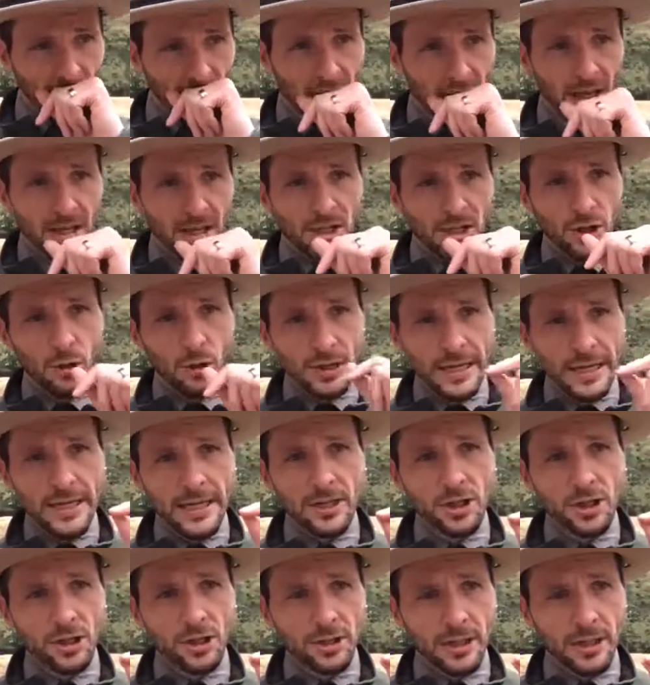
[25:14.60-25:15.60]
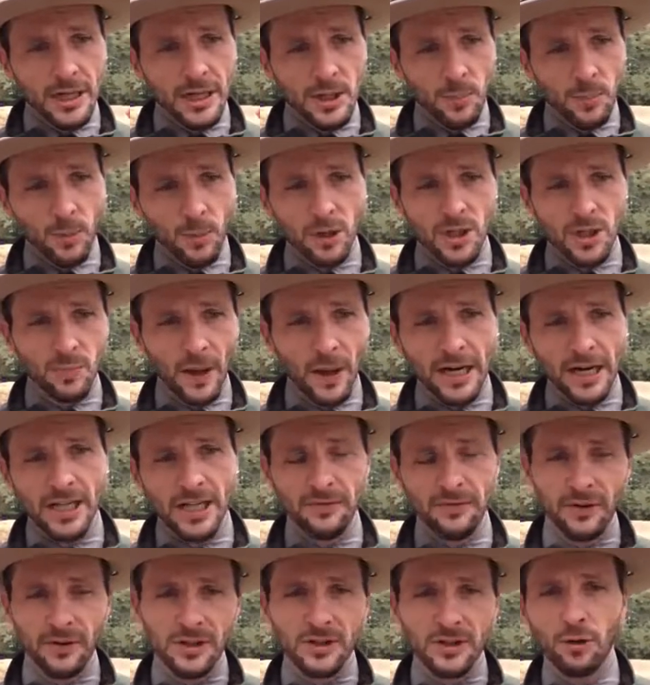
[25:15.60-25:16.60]
So each
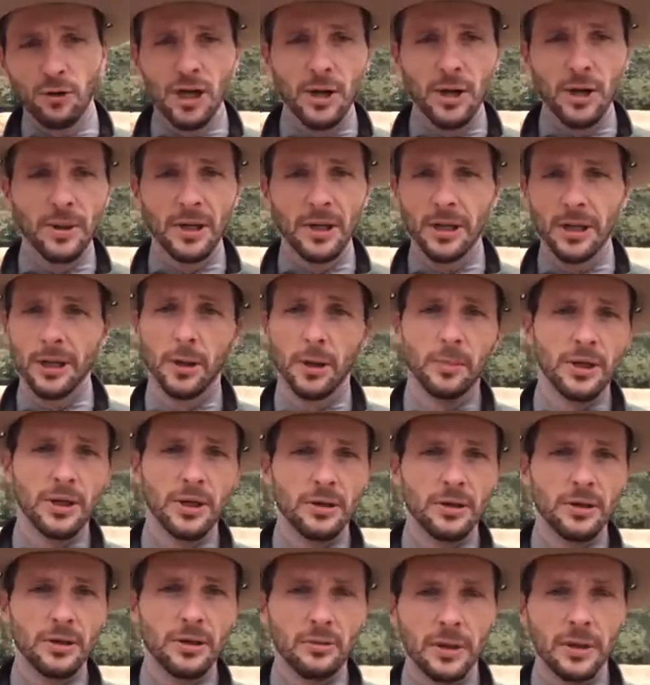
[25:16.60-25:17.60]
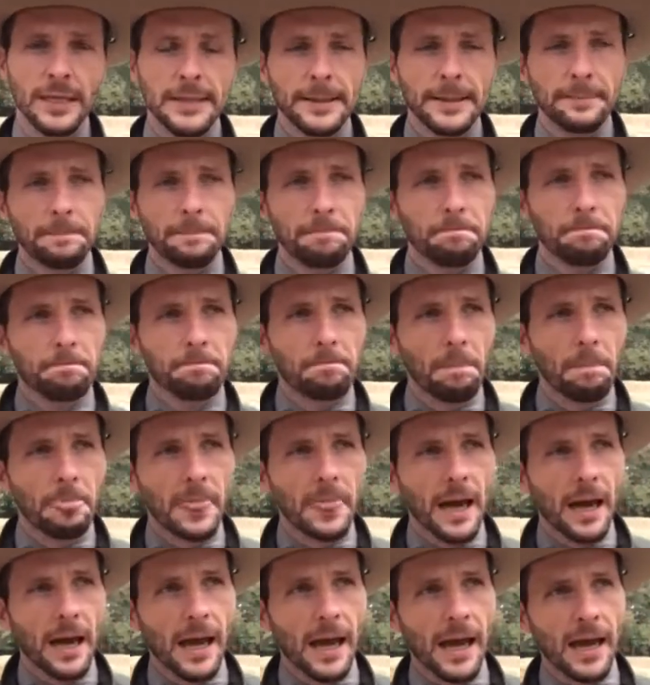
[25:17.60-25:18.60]
perspective is going to be a little bit unique,
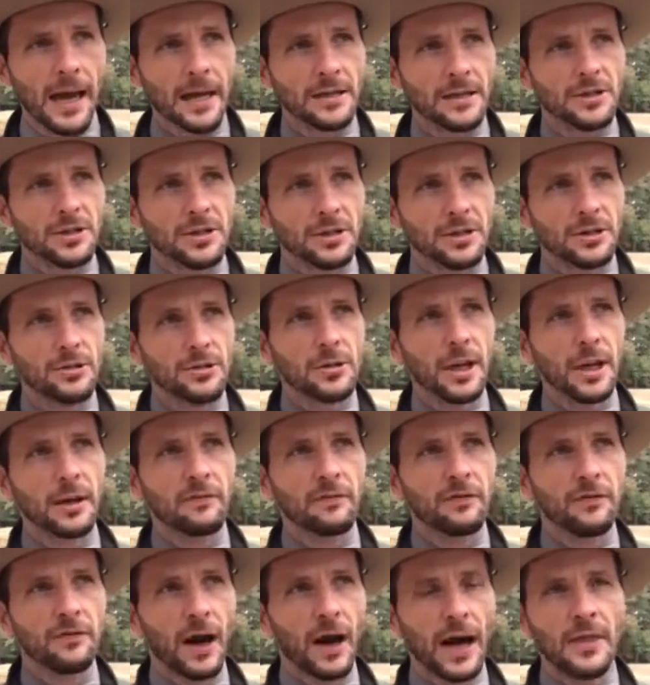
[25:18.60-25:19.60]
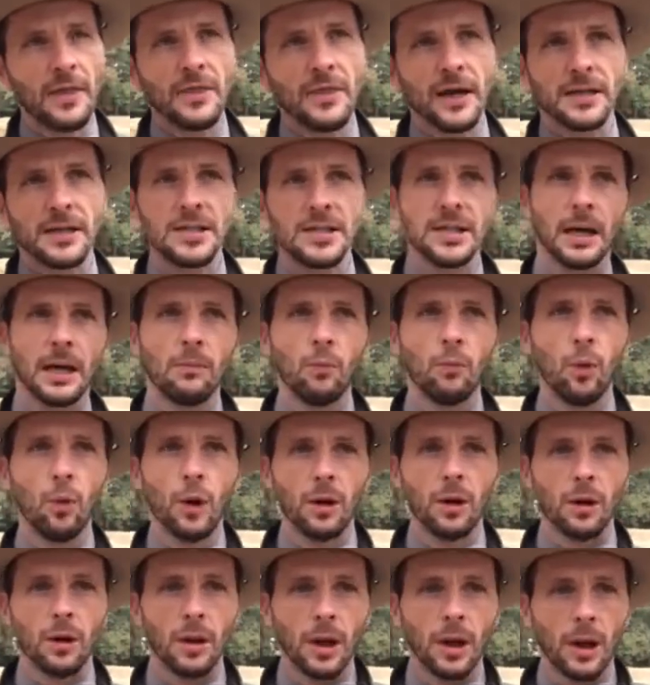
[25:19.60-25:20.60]
and you can find that some
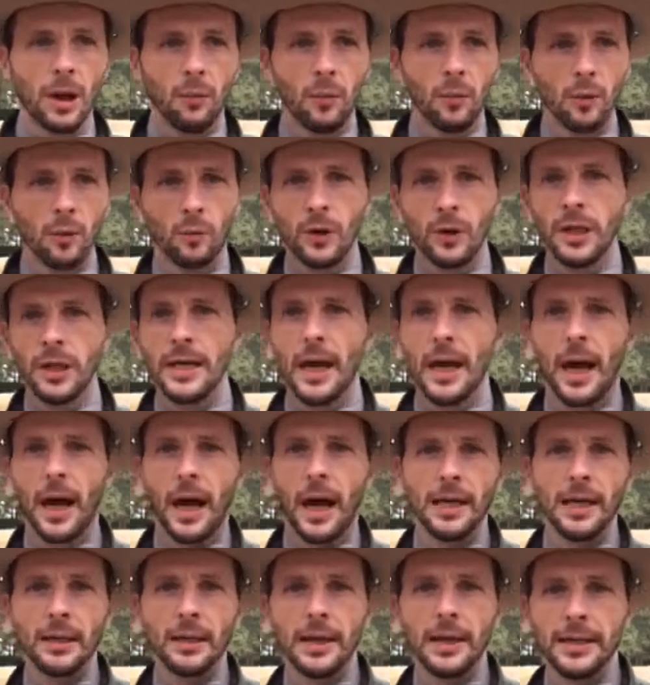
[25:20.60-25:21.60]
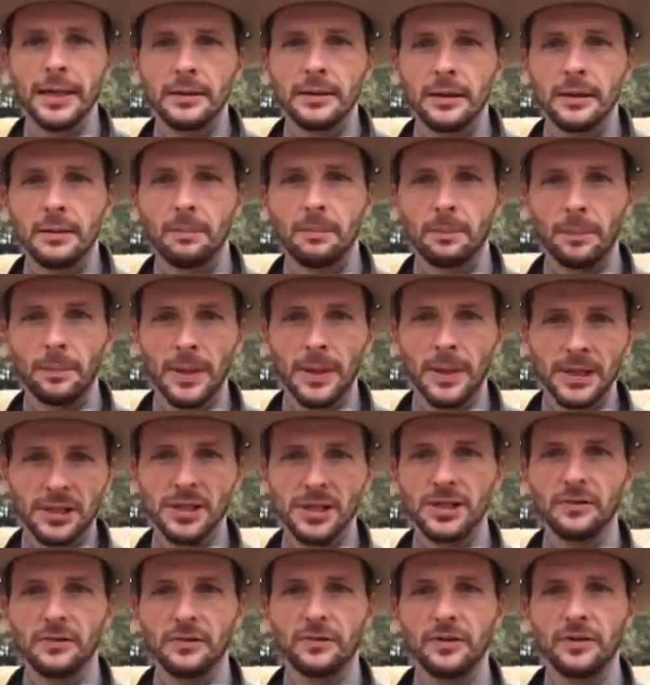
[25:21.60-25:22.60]
will really highlight
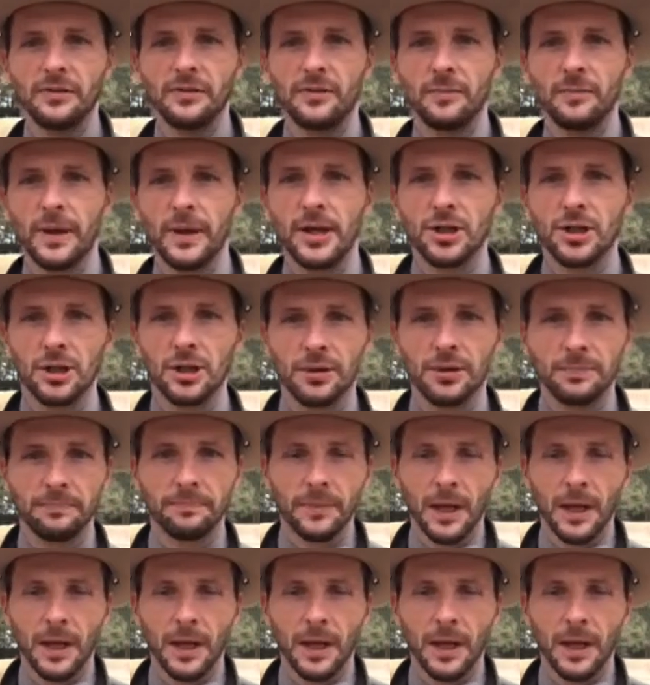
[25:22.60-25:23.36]
pieces of information,